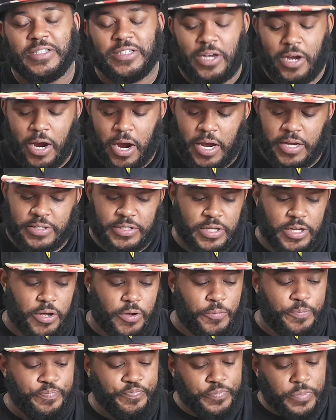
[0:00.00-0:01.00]
All right, so
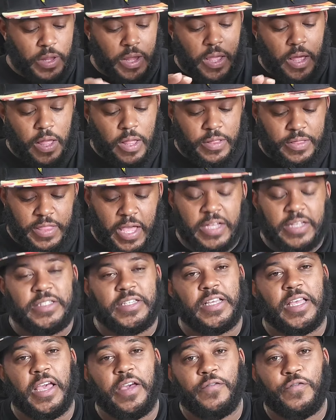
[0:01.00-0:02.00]
thanks
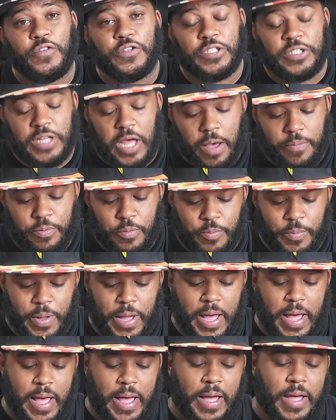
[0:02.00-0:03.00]
again for stopping
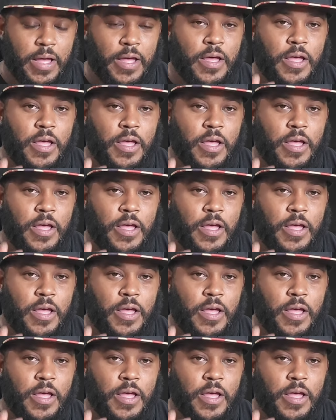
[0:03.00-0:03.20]
by.